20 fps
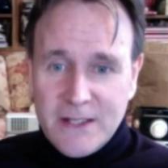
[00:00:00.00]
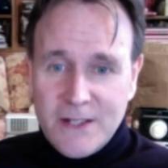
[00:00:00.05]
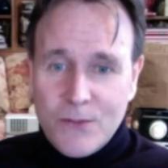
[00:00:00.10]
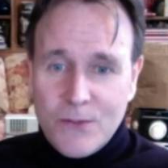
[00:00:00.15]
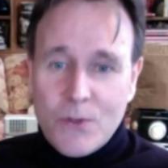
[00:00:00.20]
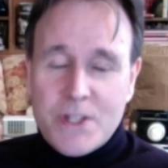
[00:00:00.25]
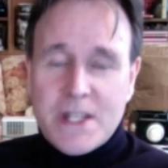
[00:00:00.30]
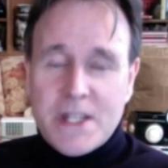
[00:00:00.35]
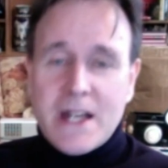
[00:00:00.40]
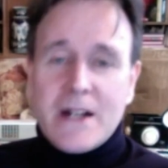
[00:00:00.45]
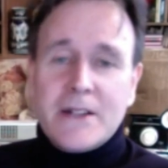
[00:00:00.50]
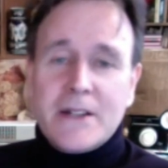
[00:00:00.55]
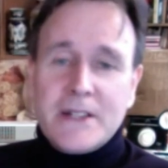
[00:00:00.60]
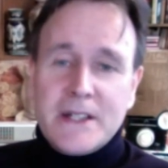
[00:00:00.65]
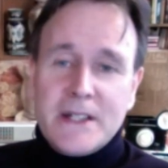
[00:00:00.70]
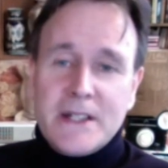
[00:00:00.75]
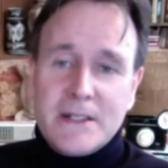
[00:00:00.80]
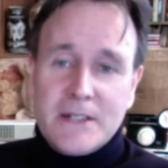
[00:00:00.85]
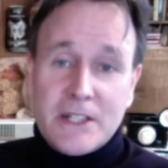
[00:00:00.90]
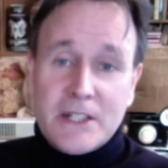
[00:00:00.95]
Which are
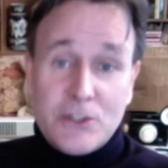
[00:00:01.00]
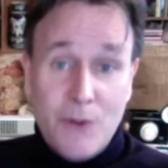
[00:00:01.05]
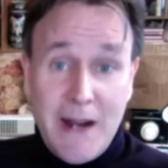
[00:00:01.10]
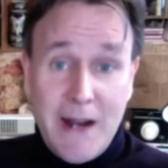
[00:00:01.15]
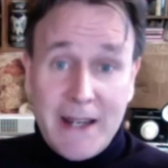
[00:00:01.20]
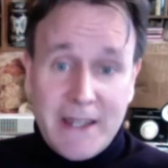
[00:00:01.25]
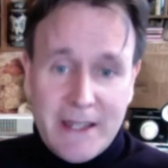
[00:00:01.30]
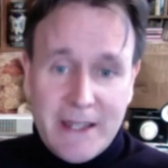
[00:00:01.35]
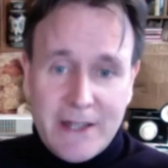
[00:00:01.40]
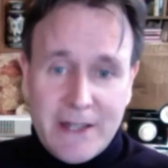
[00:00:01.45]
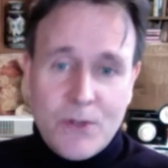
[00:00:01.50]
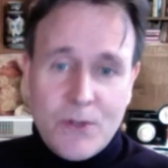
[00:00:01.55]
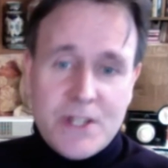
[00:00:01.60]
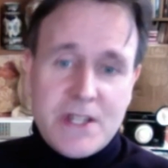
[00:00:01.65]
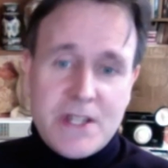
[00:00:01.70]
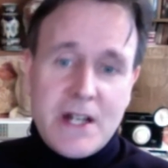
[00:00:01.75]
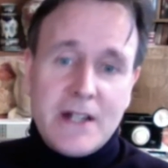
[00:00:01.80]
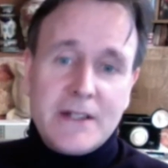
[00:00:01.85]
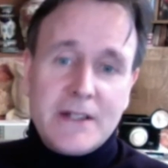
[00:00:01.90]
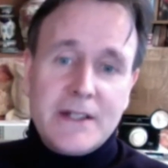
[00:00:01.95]
the tracking,
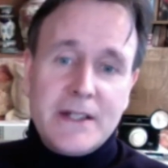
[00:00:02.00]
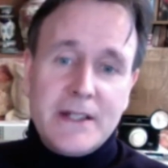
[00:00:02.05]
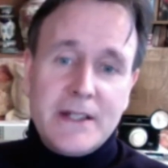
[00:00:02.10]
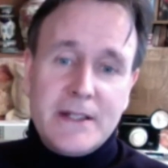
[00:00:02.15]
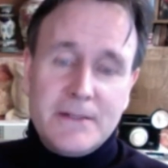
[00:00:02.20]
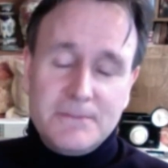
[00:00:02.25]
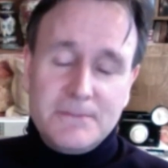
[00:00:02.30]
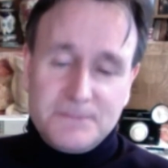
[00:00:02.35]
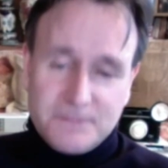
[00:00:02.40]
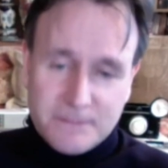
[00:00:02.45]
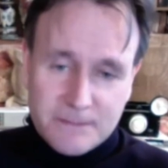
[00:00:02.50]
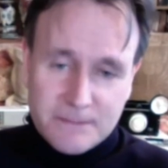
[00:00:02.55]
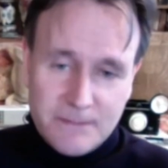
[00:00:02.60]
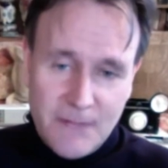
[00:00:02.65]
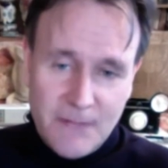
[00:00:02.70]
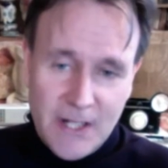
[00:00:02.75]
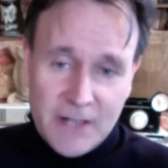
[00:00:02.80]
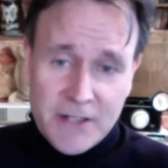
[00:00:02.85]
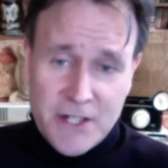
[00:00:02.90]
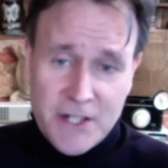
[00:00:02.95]
which are the
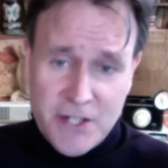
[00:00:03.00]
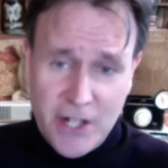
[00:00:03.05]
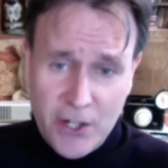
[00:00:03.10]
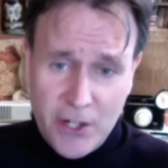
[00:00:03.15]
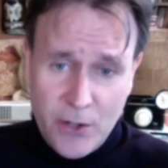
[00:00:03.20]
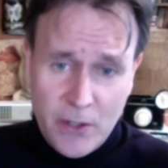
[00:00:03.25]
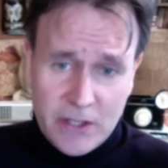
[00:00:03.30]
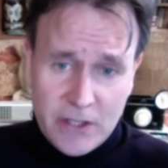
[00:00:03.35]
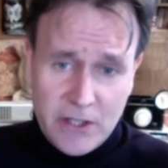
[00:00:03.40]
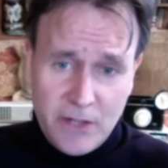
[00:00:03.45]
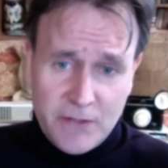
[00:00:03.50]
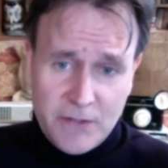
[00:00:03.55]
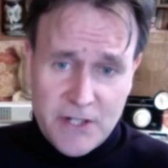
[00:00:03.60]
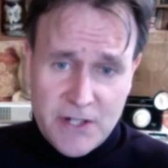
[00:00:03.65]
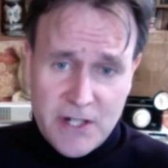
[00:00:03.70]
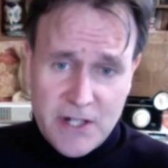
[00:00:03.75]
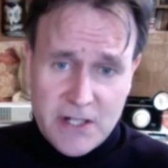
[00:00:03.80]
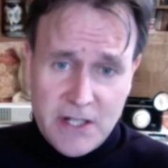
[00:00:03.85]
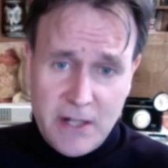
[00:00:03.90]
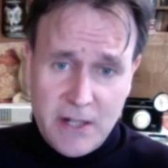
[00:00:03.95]
security of the
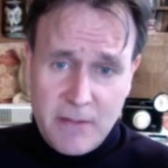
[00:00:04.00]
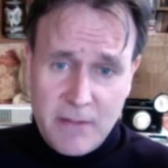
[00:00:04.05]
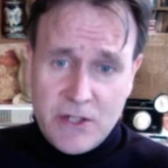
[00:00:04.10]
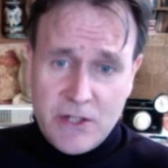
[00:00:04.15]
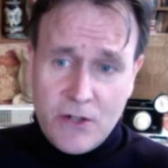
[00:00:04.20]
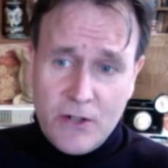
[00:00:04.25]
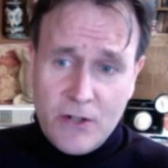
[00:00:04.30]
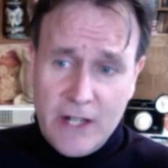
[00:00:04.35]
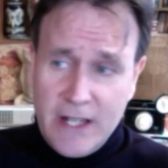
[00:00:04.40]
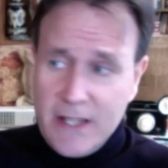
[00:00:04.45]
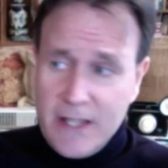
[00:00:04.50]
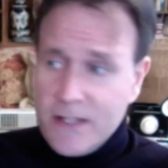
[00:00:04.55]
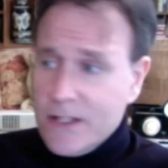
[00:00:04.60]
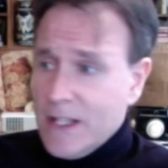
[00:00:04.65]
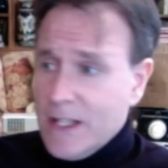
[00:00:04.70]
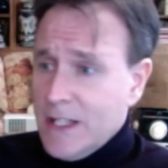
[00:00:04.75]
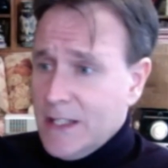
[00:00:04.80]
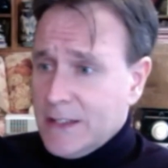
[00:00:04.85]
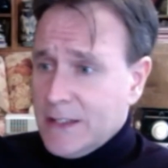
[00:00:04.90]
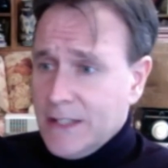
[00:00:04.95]
system in your case,
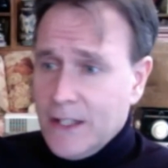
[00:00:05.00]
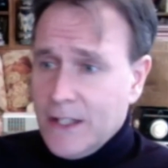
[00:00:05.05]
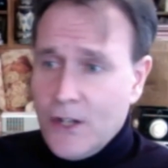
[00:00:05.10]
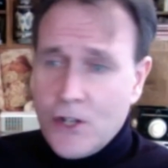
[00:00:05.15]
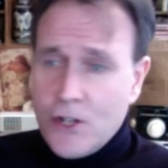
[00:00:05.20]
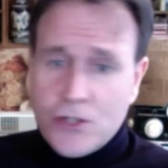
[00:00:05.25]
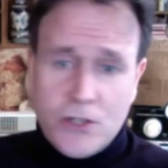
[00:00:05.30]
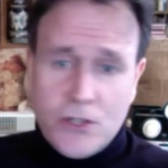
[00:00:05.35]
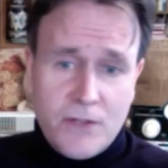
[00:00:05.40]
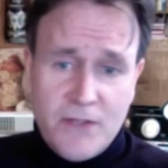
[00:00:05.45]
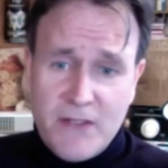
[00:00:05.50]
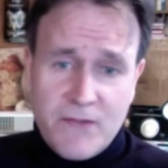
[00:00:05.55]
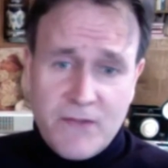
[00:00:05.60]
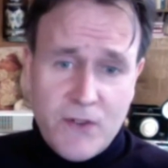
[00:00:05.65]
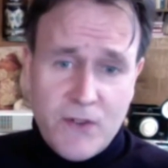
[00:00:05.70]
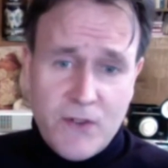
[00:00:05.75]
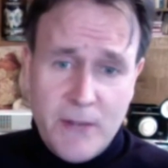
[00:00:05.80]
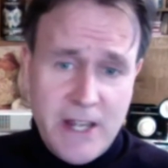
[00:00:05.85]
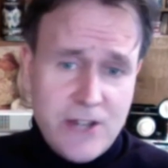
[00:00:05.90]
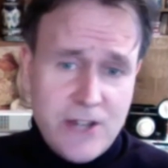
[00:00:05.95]
the loss of
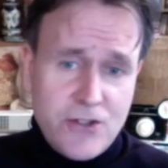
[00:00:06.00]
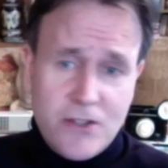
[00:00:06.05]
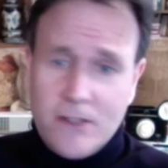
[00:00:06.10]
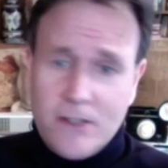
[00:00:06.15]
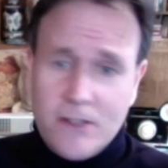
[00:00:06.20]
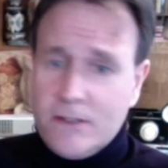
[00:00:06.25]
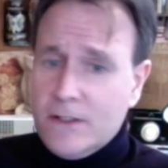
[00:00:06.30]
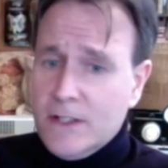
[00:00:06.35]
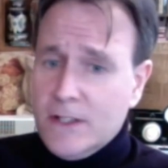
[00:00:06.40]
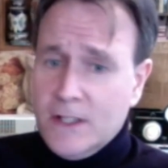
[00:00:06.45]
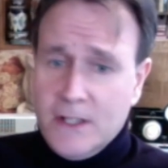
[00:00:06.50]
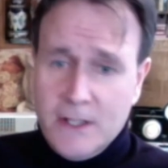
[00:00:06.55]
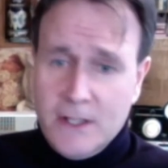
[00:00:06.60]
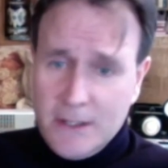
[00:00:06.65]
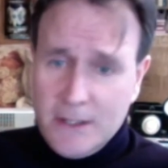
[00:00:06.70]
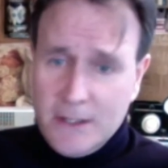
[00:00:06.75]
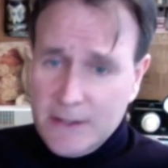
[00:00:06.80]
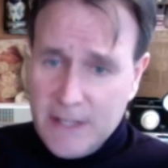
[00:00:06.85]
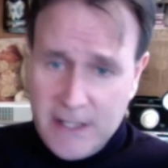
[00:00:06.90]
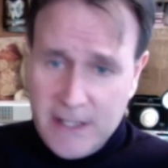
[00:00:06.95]
information,
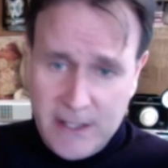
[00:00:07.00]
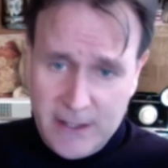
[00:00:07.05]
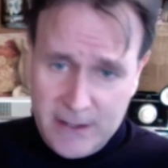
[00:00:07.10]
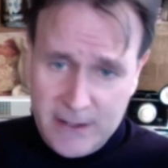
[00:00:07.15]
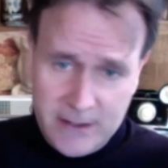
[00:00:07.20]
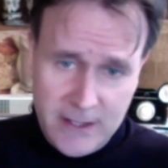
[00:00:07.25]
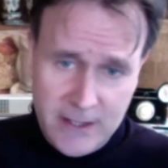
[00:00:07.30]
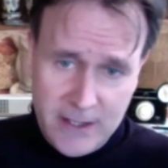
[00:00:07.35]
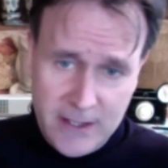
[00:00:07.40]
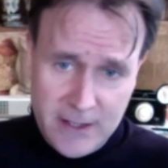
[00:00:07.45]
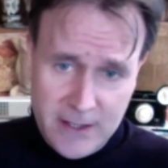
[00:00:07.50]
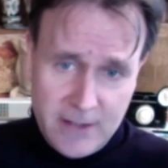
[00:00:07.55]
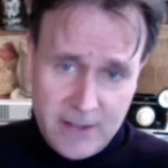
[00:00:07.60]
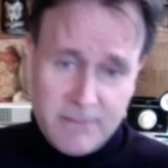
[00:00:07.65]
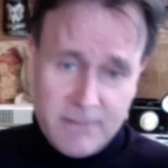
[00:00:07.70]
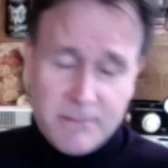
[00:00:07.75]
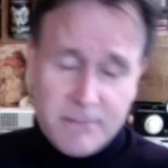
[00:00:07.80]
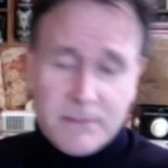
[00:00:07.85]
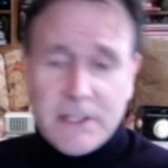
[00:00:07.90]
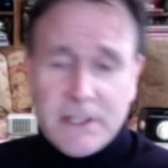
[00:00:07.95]
the
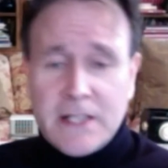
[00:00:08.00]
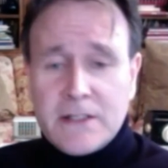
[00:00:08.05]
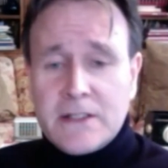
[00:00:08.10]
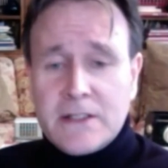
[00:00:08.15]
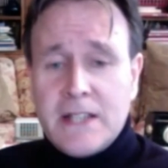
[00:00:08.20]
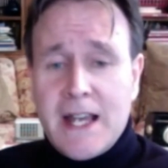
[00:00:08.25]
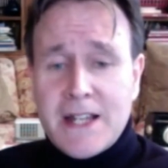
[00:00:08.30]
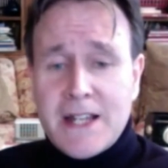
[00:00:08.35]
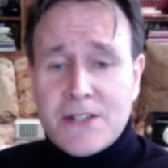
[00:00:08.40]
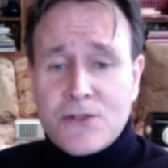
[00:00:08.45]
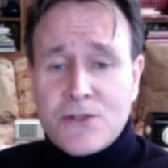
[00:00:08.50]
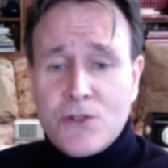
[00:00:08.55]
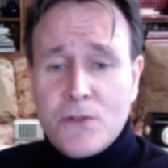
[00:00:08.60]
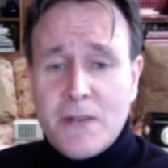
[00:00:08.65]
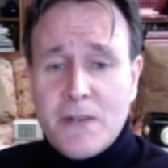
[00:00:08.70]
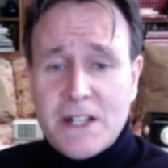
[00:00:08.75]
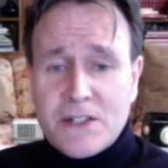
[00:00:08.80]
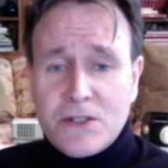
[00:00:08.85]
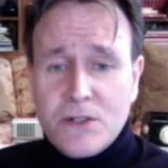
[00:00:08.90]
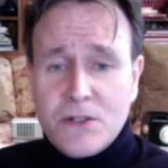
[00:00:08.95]
task you
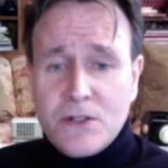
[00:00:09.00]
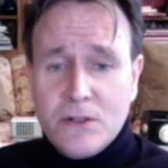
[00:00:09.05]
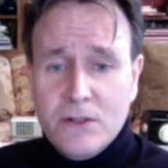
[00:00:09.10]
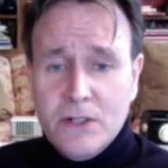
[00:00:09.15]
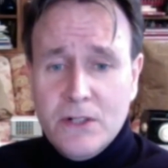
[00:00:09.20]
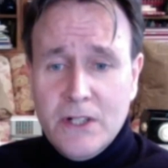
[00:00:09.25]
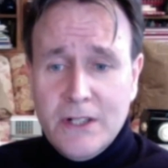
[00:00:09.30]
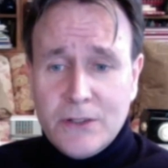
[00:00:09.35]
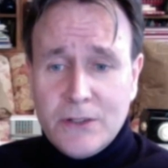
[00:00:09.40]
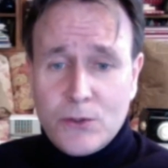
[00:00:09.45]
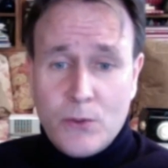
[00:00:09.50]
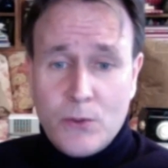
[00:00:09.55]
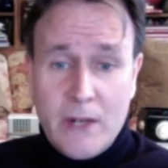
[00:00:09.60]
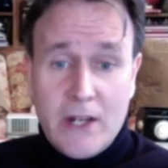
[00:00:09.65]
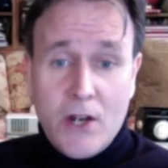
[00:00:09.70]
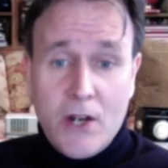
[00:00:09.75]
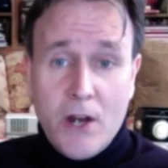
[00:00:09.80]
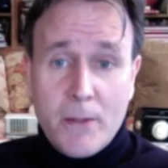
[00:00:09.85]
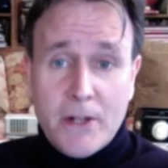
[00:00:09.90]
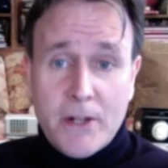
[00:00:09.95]
must do to
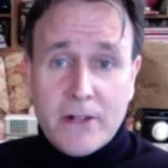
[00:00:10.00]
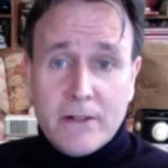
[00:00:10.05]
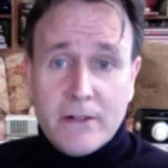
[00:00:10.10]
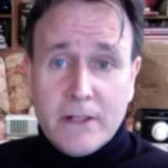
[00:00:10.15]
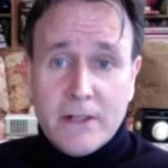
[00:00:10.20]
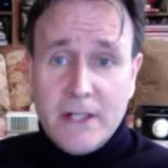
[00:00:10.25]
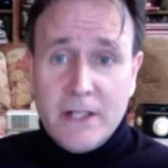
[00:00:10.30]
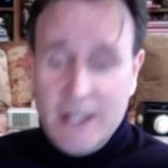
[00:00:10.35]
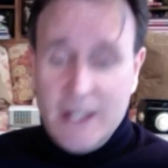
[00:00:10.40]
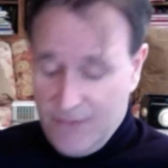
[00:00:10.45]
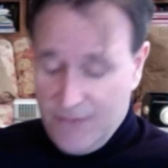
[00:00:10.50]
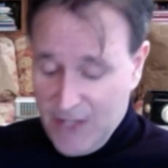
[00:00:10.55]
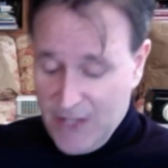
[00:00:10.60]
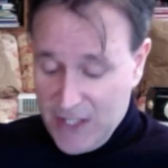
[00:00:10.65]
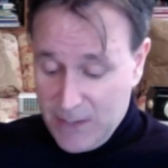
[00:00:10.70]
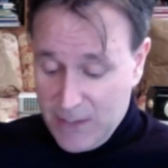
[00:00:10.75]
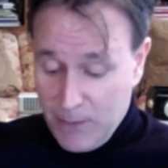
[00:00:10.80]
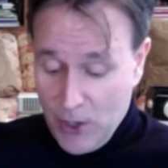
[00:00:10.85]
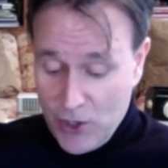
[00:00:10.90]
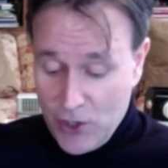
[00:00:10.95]
recover if
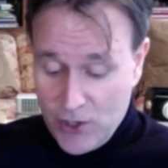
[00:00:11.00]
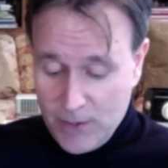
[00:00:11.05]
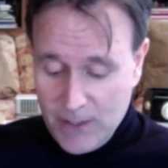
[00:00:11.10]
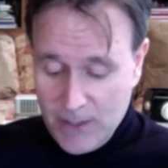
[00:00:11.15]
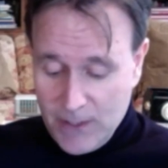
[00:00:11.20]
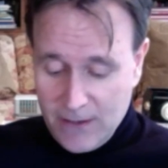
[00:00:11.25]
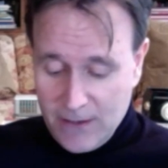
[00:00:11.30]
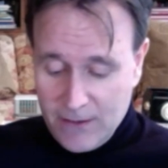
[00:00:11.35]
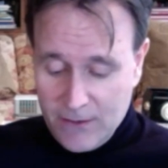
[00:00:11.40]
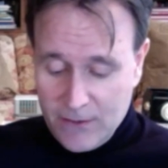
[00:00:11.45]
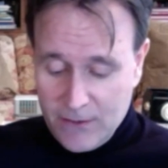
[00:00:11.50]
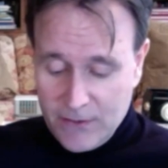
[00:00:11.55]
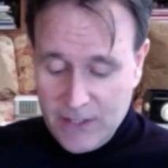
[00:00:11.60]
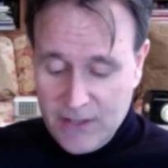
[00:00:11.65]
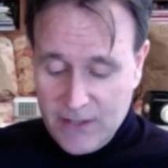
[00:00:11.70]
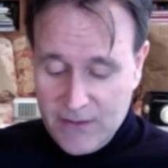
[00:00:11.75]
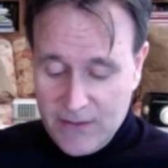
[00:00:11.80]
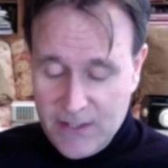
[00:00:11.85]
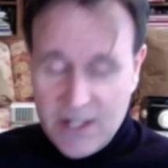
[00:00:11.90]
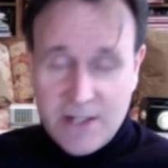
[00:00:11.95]
it's possible, or
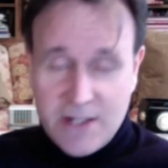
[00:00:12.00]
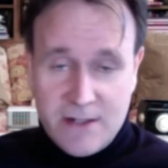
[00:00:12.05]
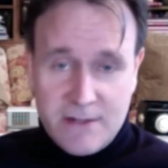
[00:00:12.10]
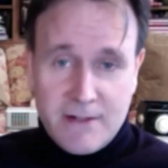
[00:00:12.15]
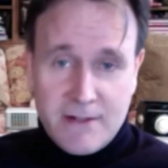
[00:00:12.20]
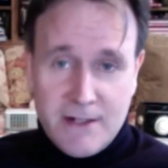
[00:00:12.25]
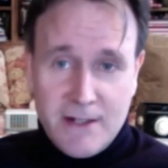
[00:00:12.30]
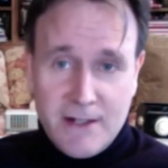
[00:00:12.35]
this is